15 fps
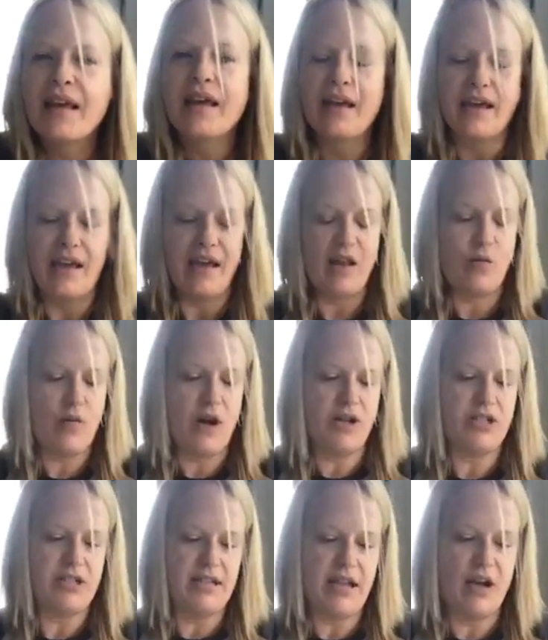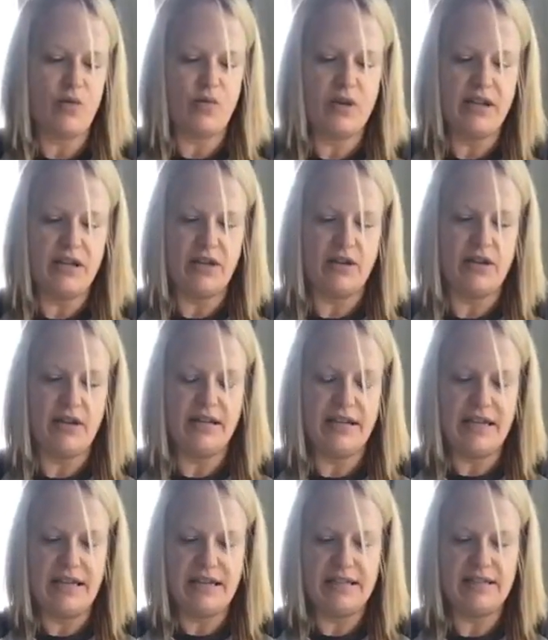and wash it down really good.
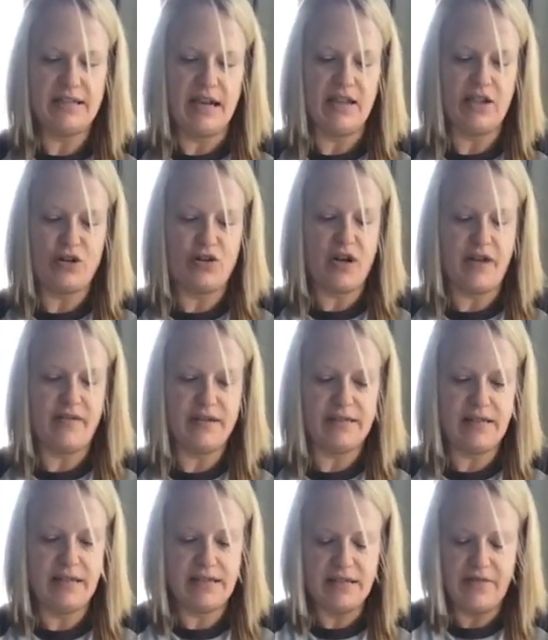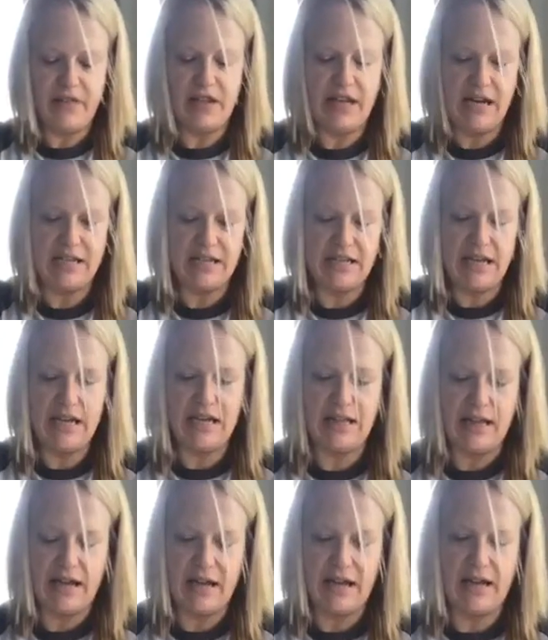Get inside the crevices. If you need to get
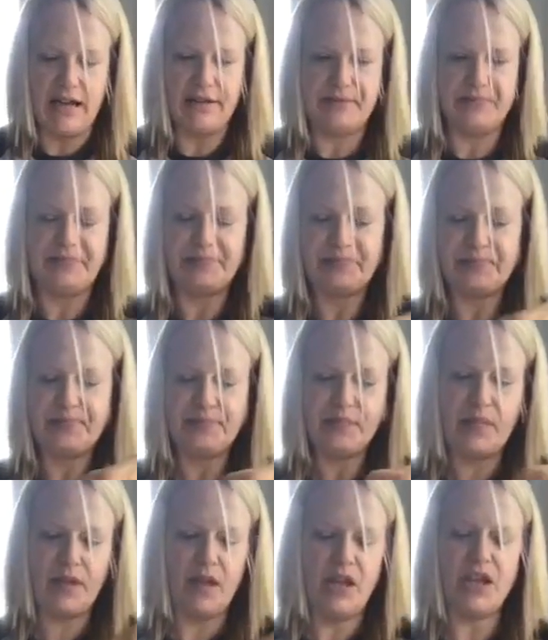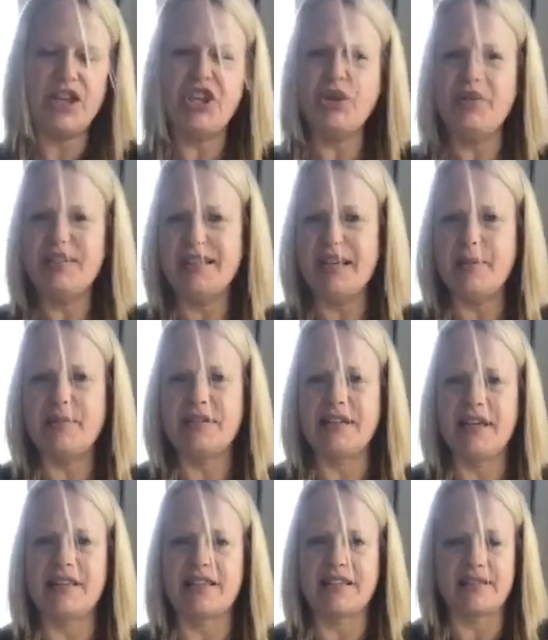like a Q-tip to
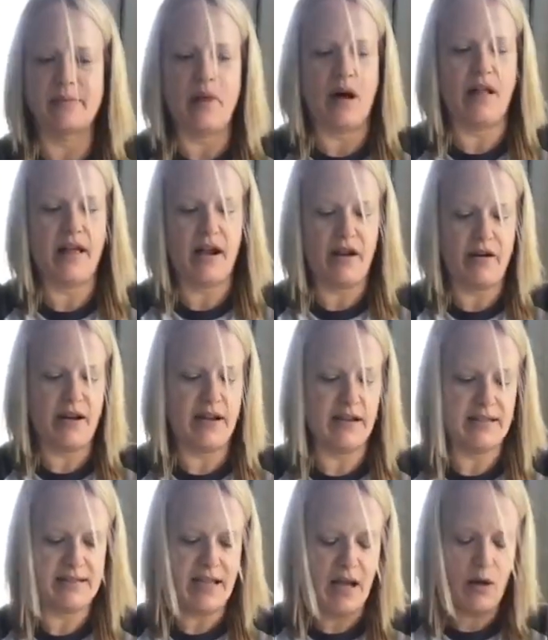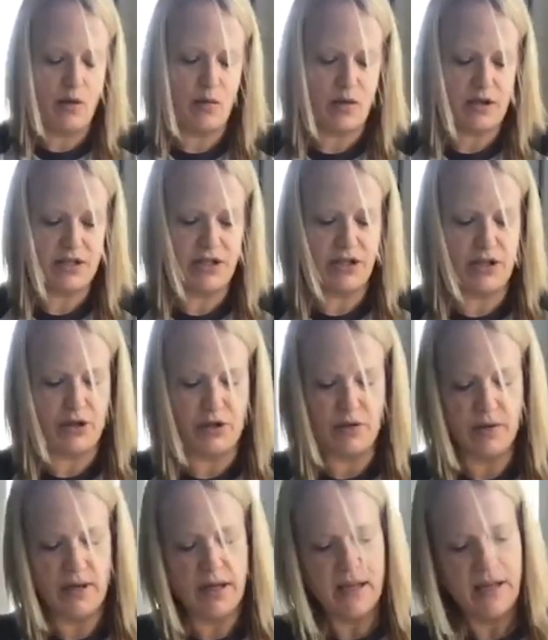get the small areas, that'll work too,
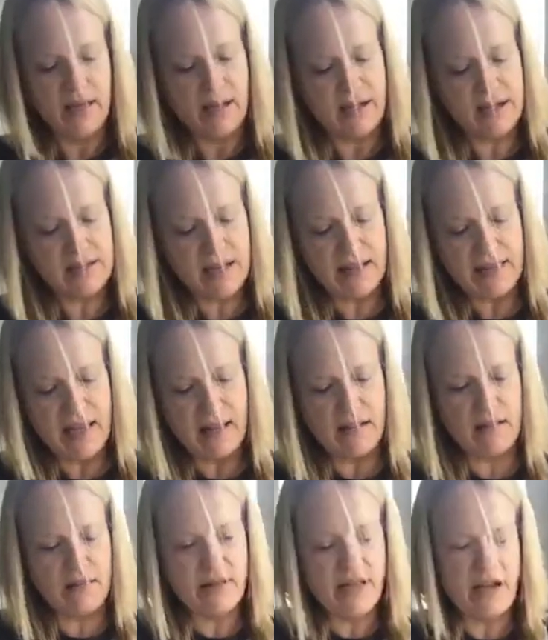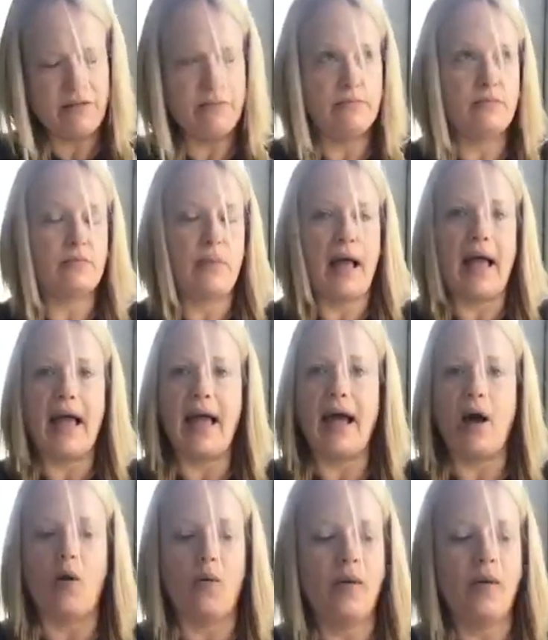because like that little